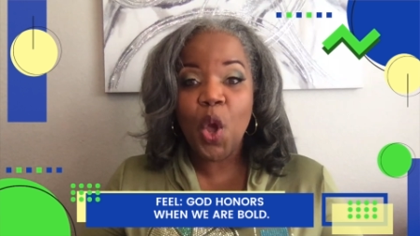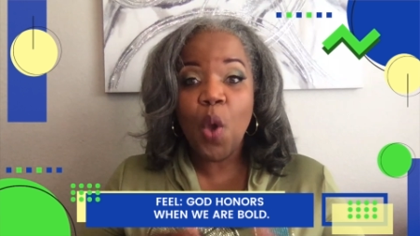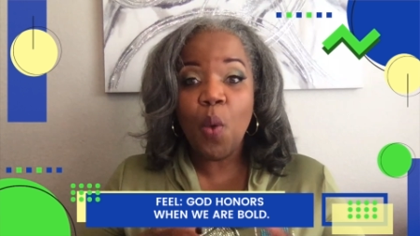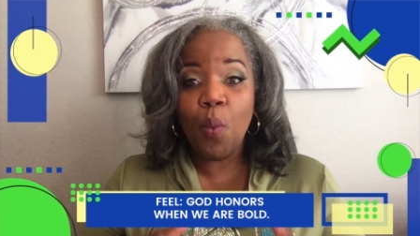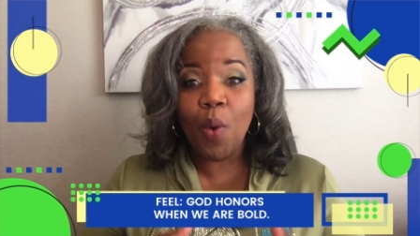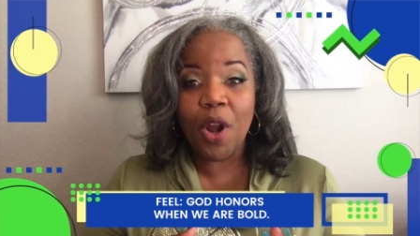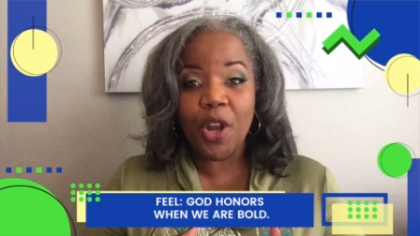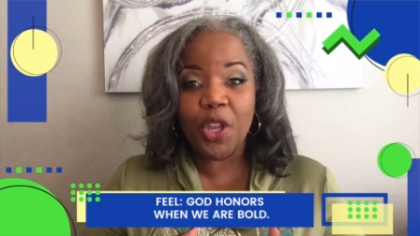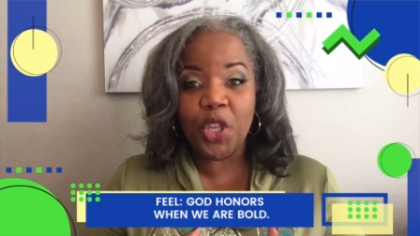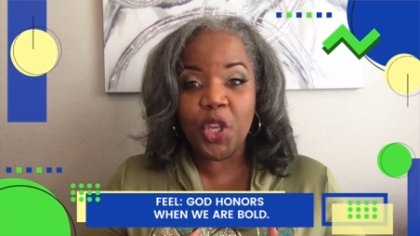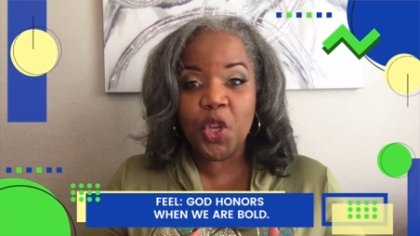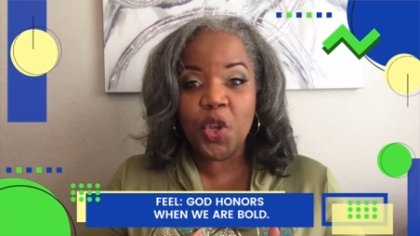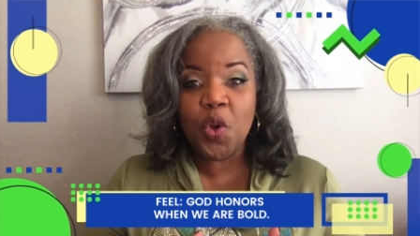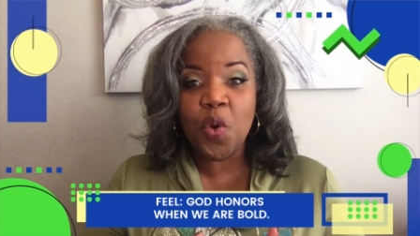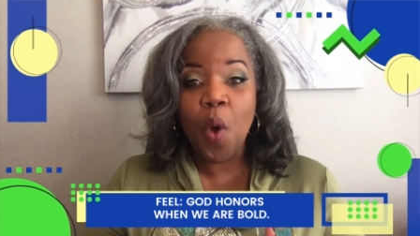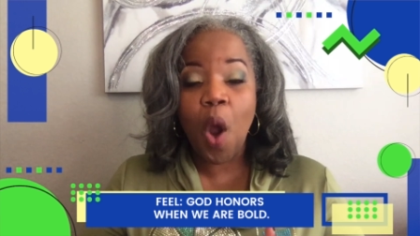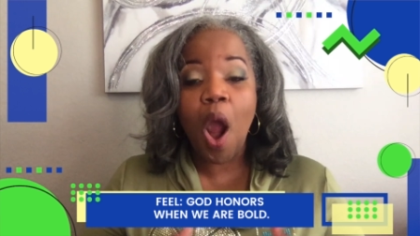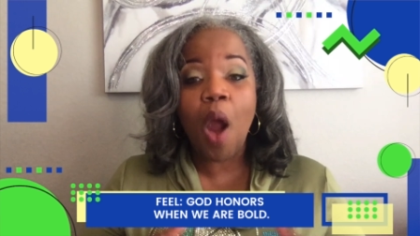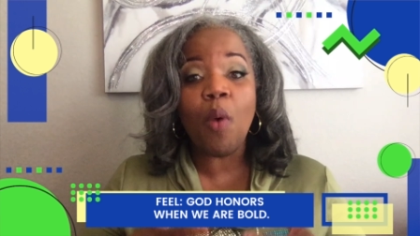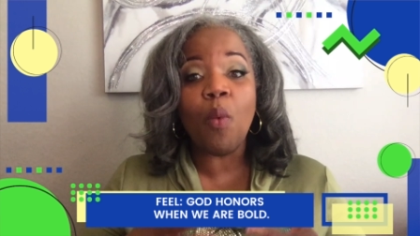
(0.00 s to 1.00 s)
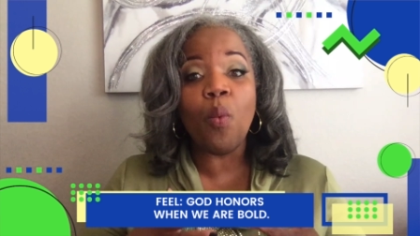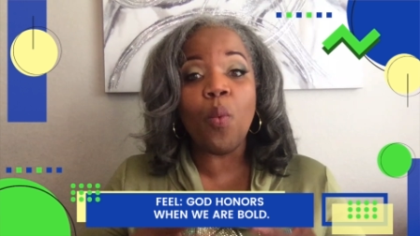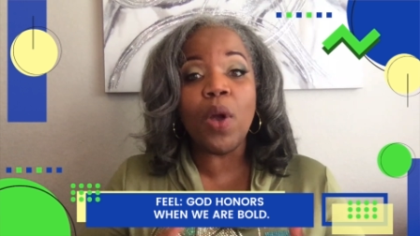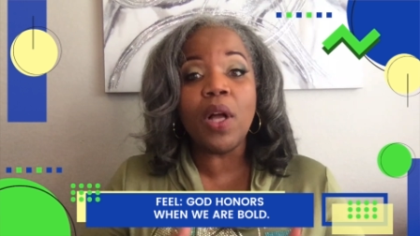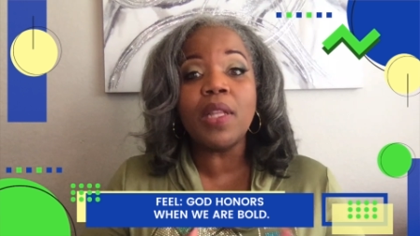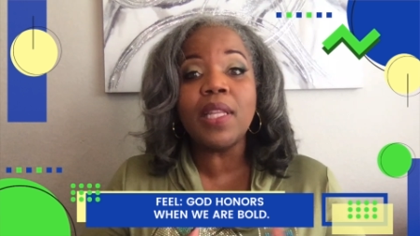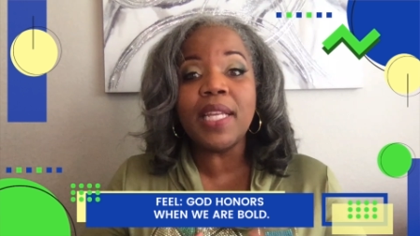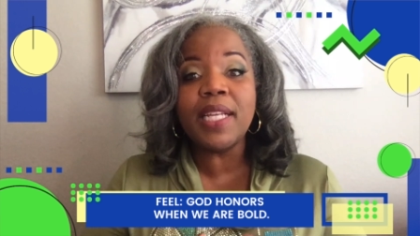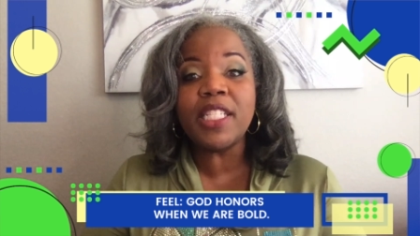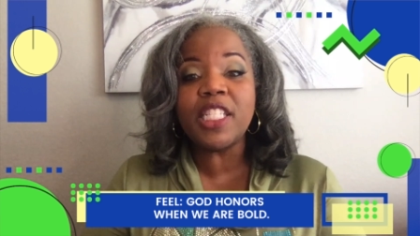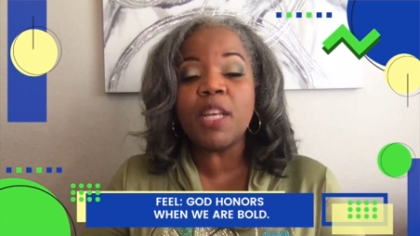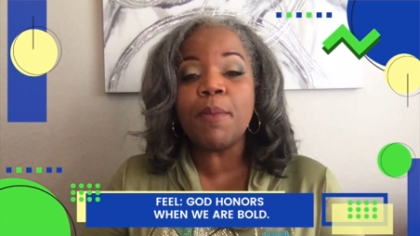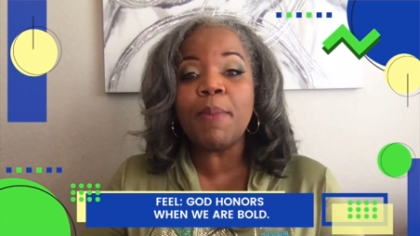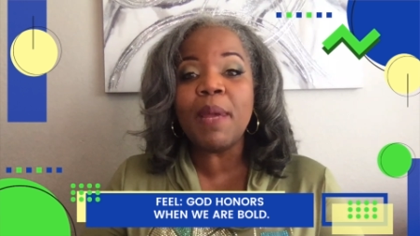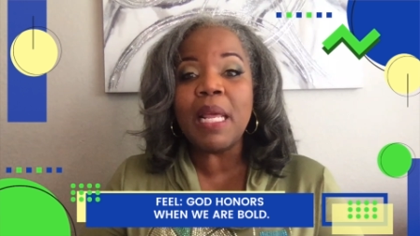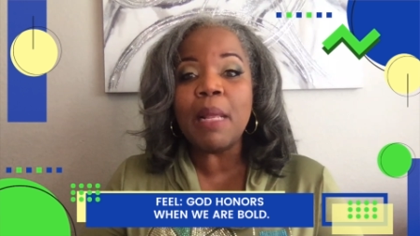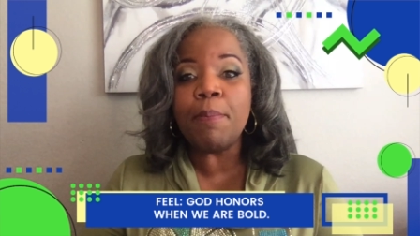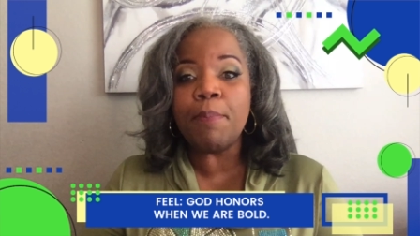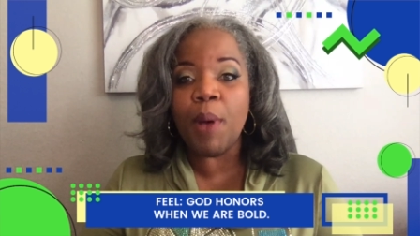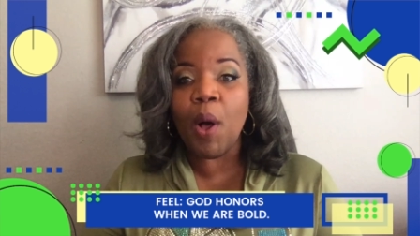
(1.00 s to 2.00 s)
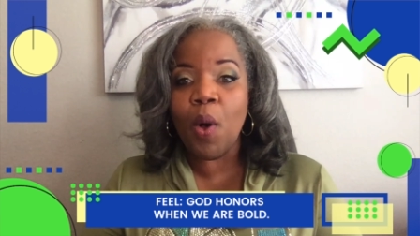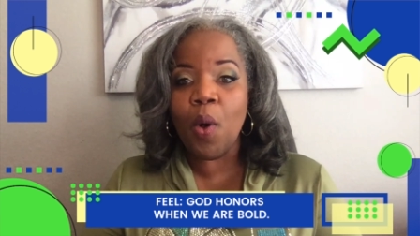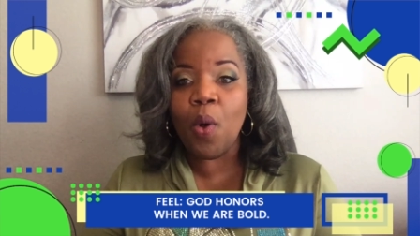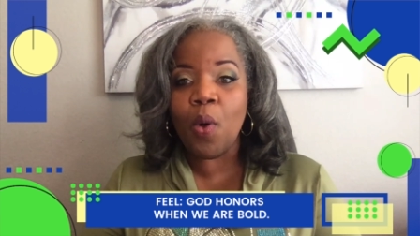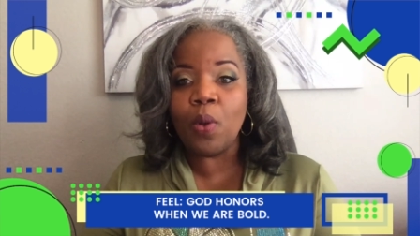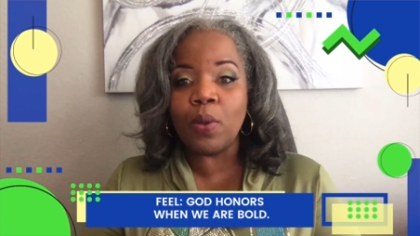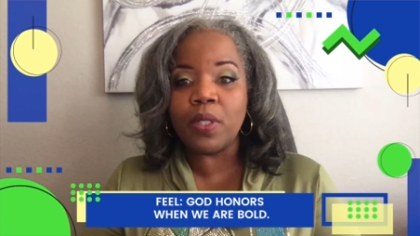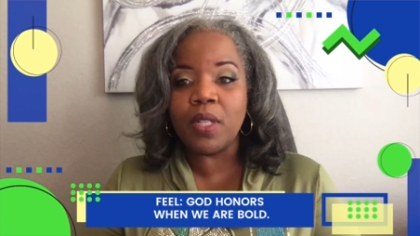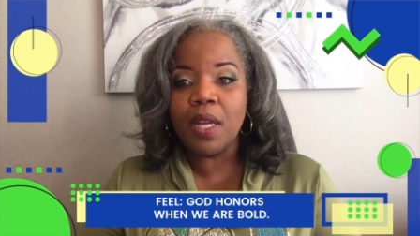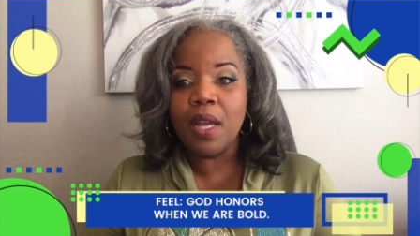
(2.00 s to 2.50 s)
where you are willing to be bold.